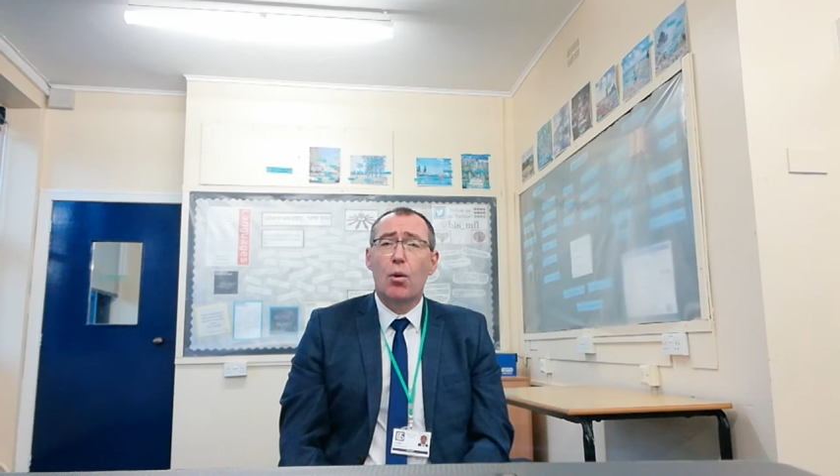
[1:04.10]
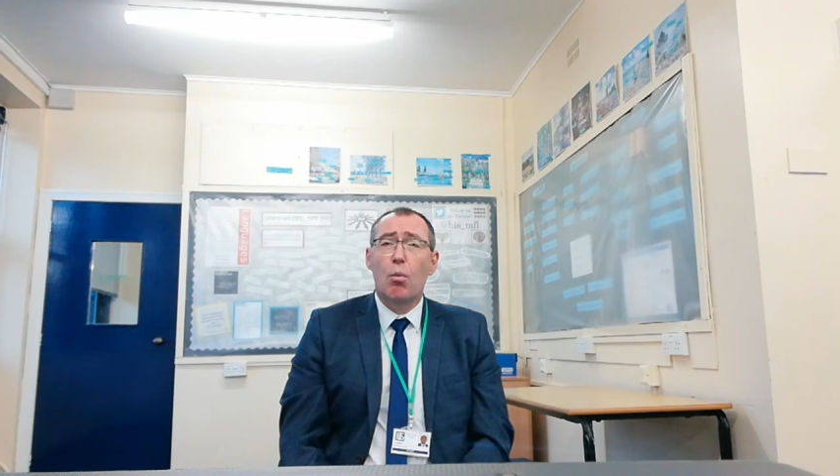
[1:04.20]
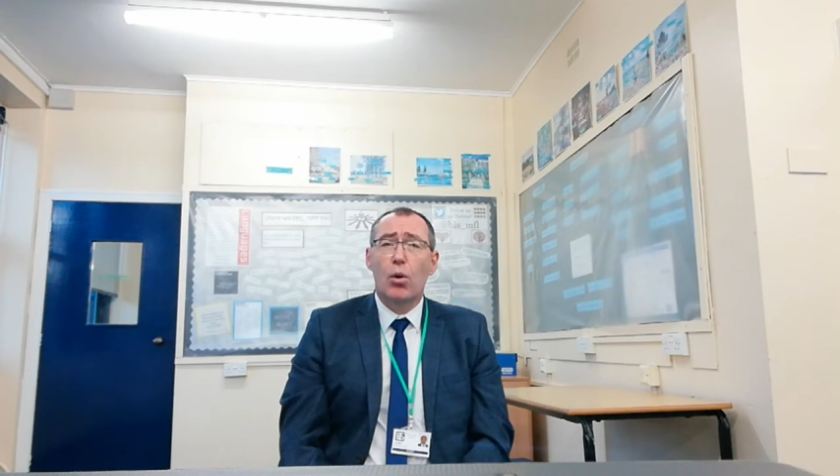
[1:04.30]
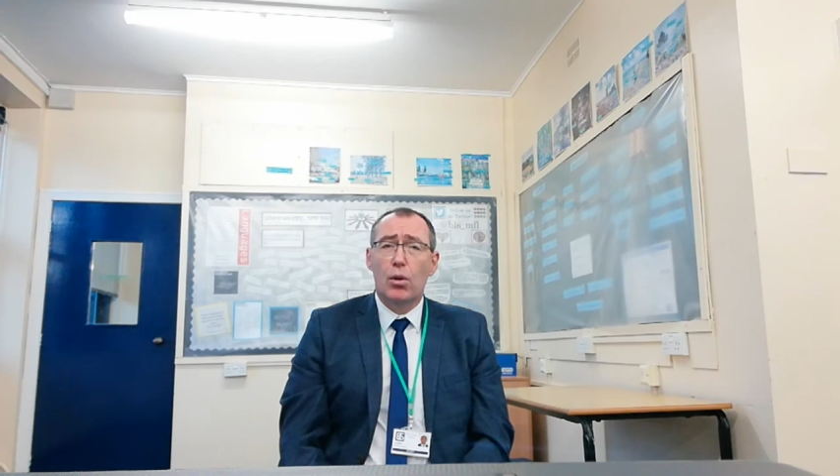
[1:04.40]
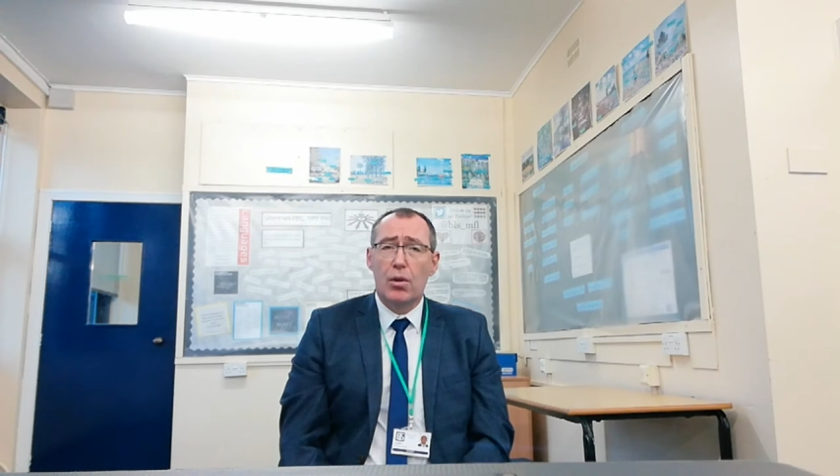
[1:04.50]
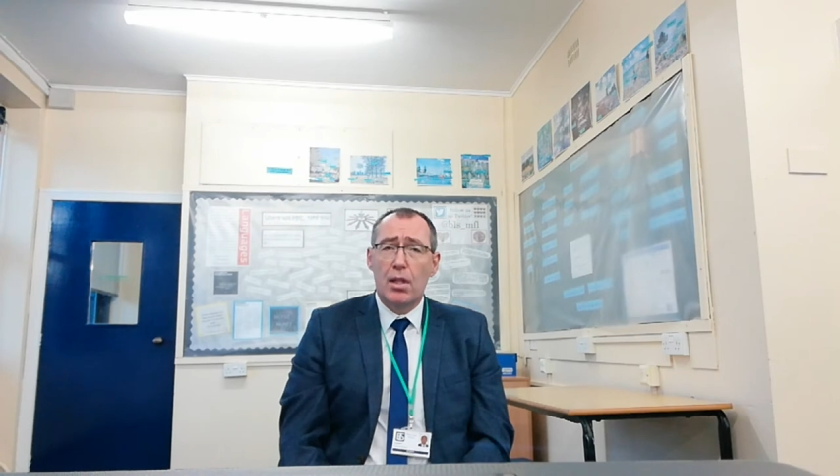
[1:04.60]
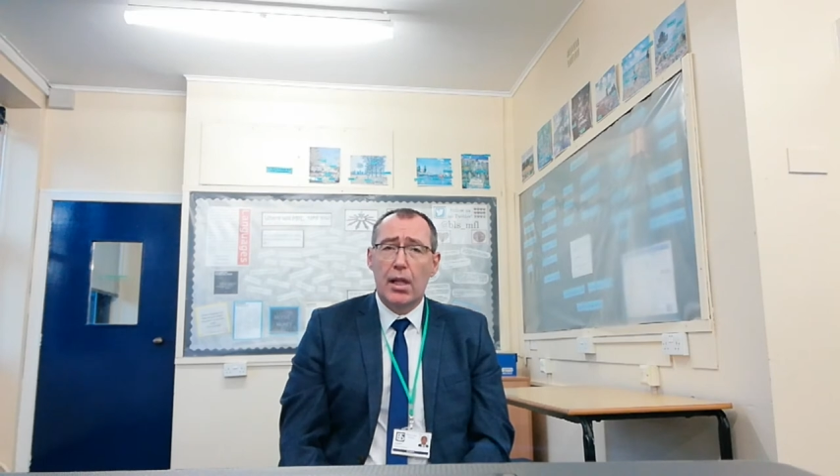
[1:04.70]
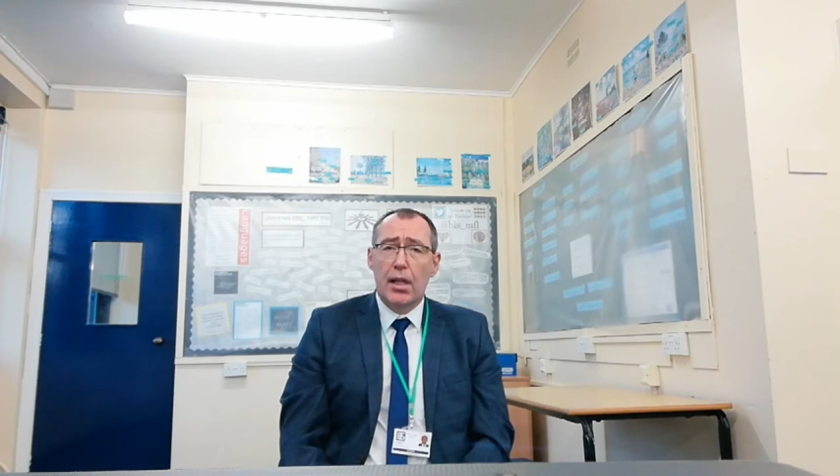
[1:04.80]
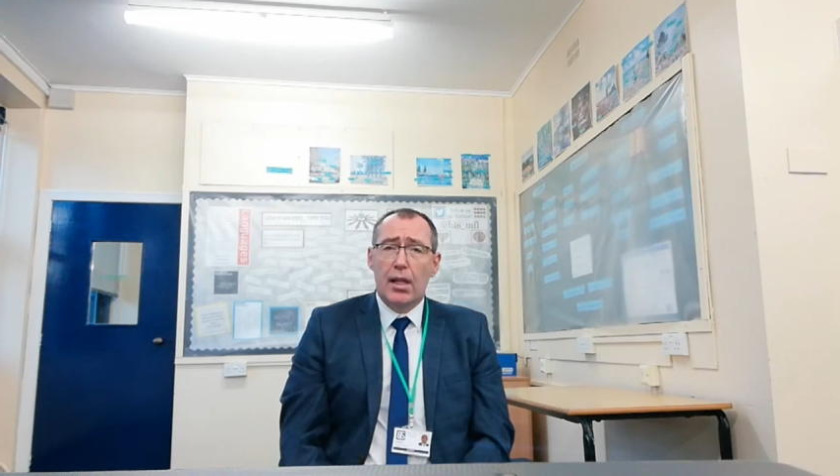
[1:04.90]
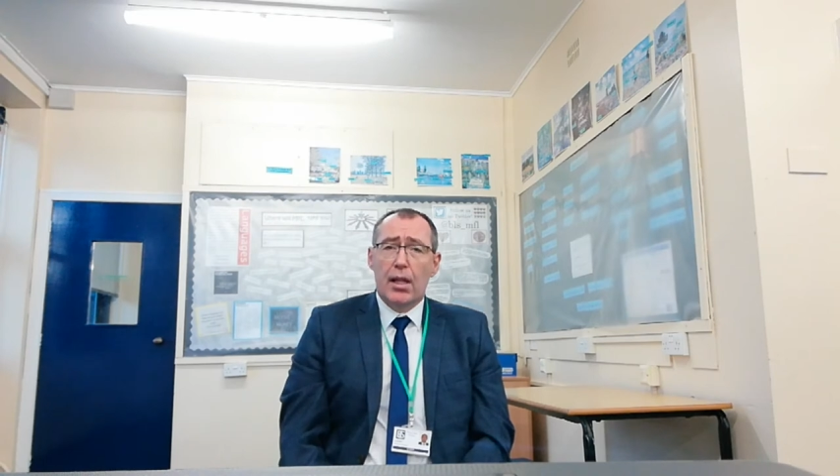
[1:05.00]
awards
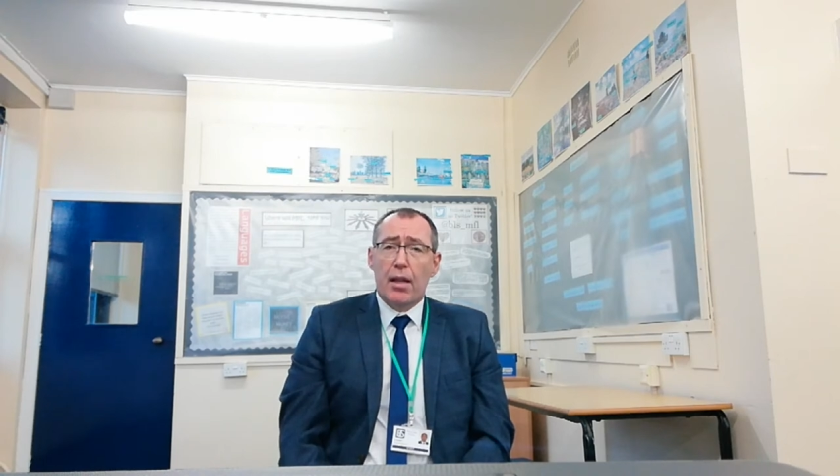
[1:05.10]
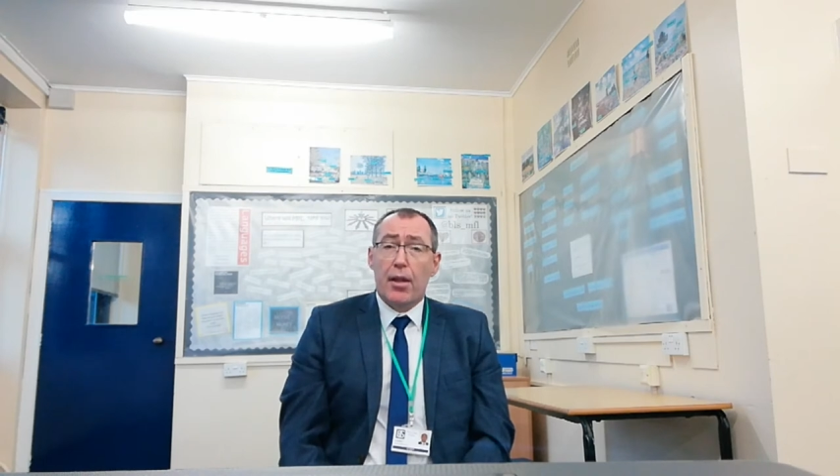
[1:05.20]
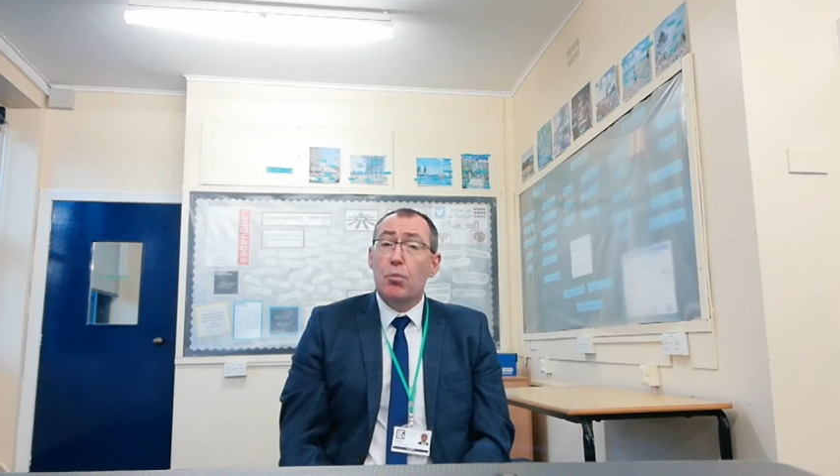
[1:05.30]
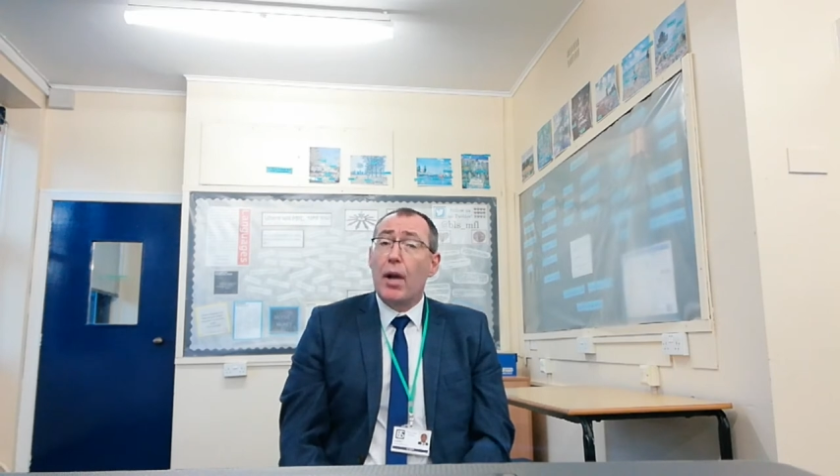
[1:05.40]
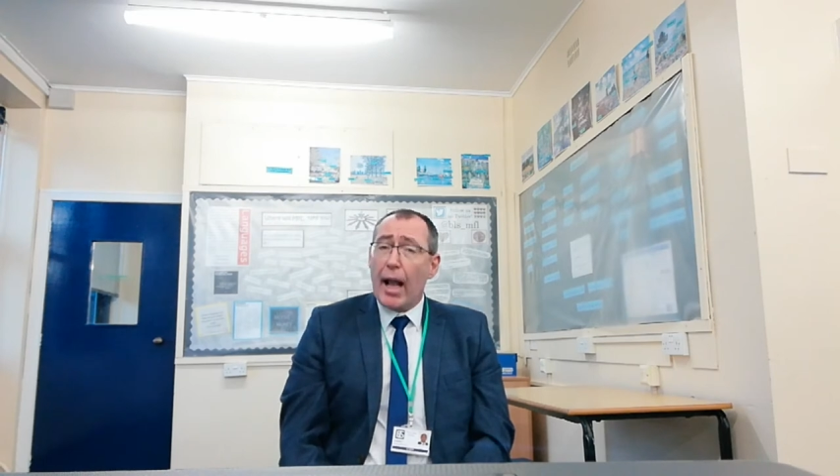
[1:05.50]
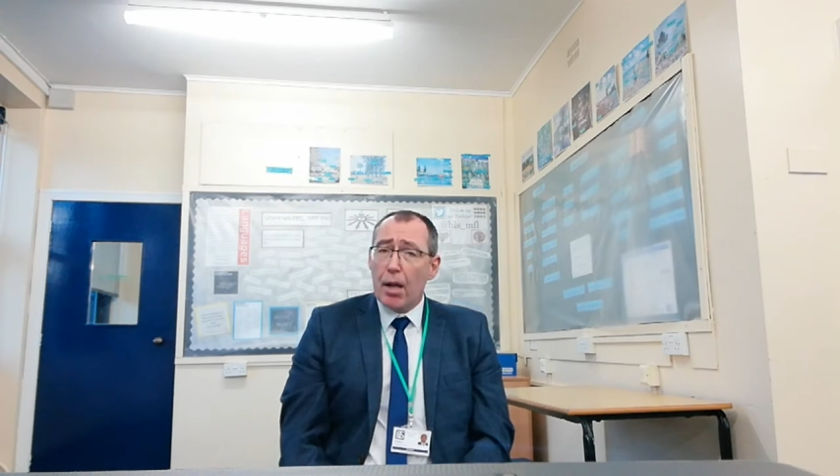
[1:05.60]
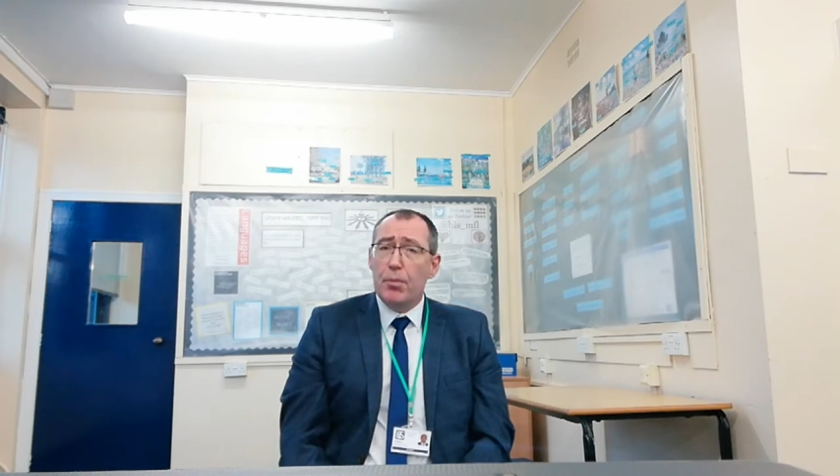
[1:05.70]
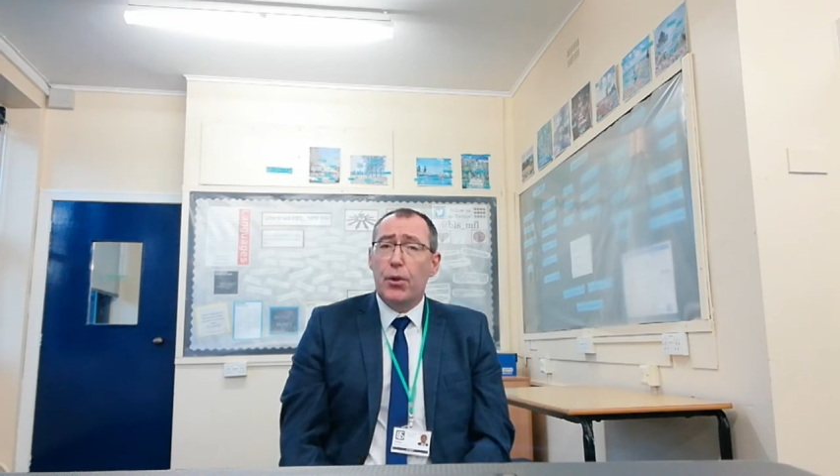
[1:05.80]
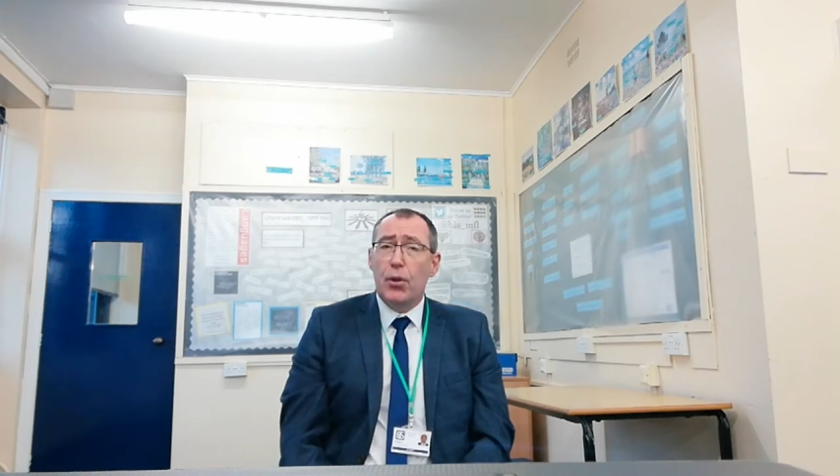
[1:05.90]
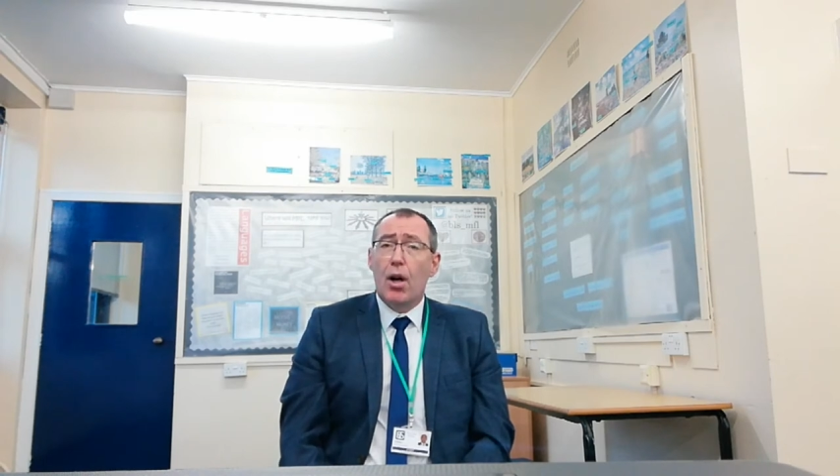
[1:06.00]
that will
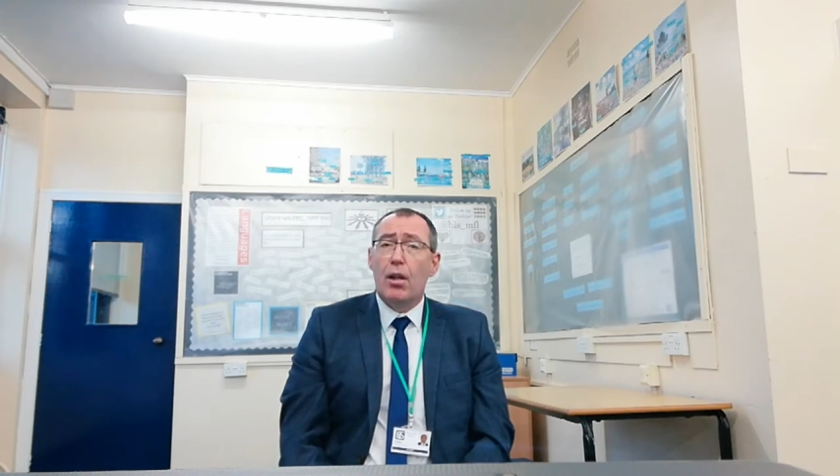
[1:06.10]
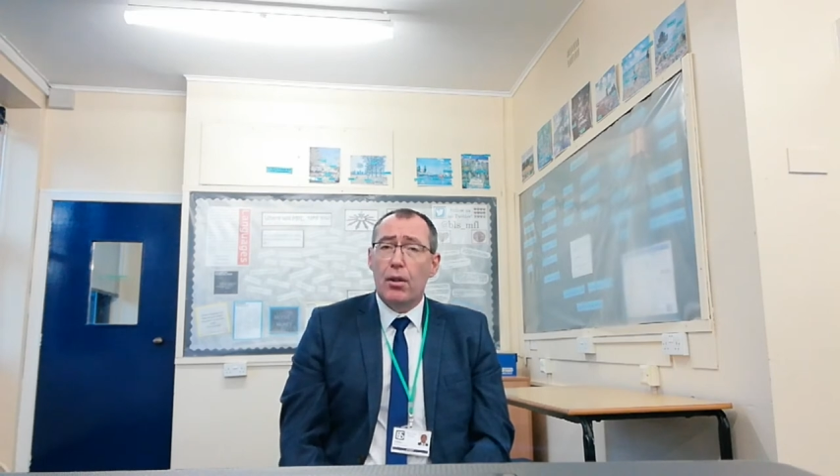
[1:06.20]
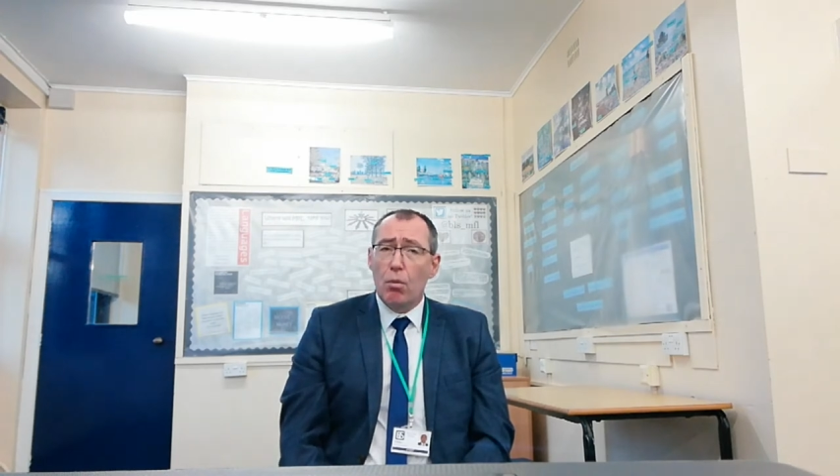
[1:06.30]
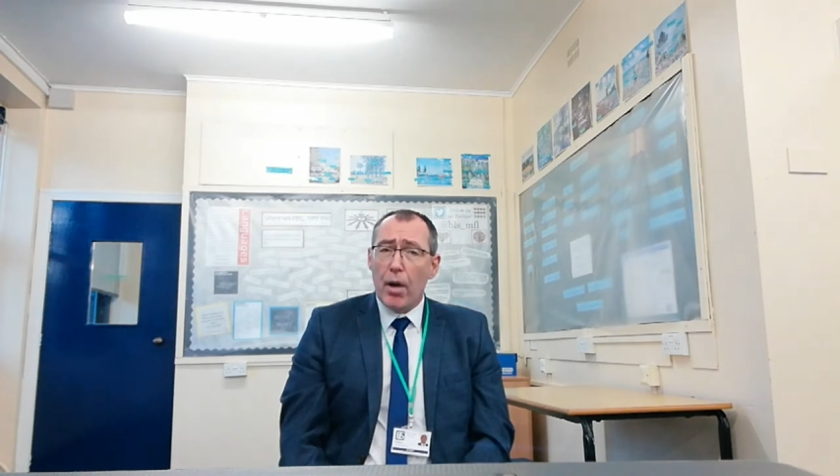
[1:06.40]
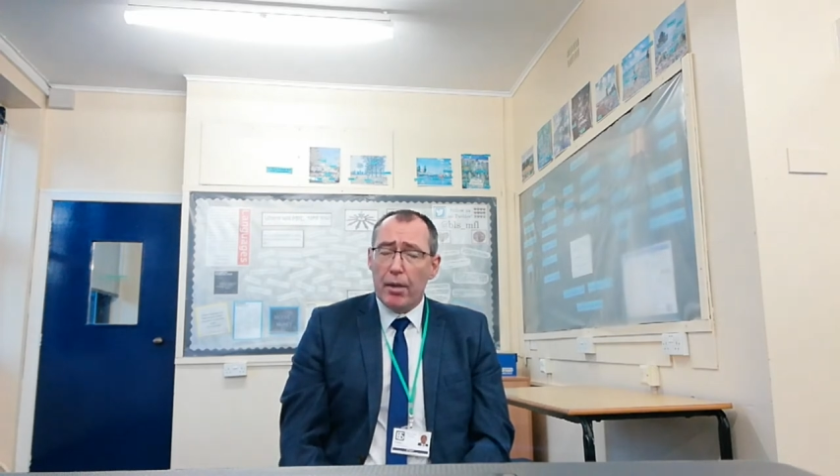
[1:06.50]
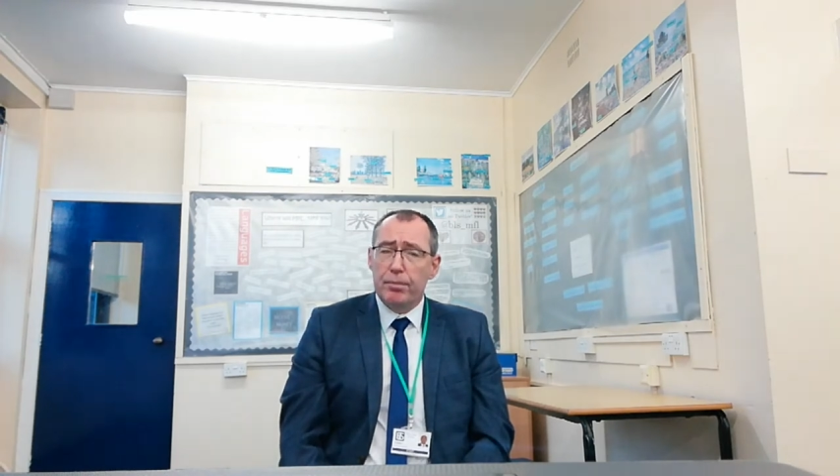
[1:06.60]
help you on the way.